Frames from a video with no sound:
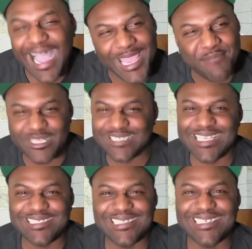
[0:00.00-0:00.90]
had
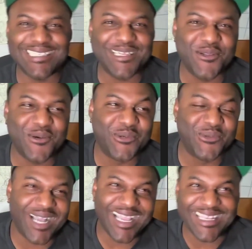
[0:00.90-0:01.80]
PlayStation,
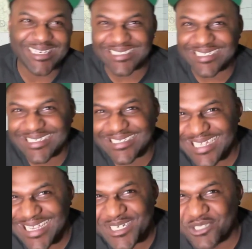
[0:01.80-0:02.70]
Nintendo. I had
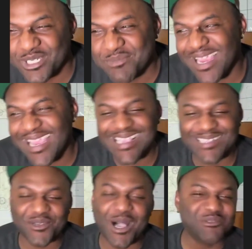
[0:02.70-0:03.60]
a Dreamcast.
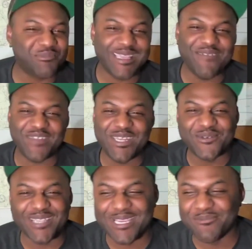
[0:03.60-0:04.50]
So I was playing video
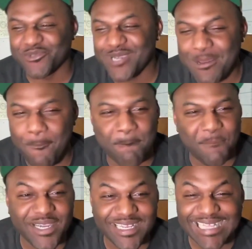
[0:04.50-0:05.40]
games, right?
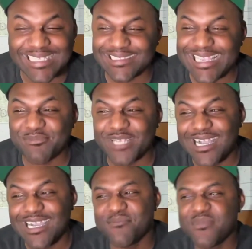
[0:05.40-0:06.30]
But at the same
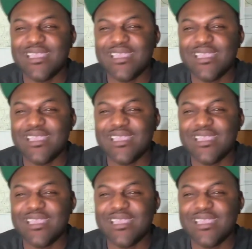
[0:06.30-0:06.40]
time,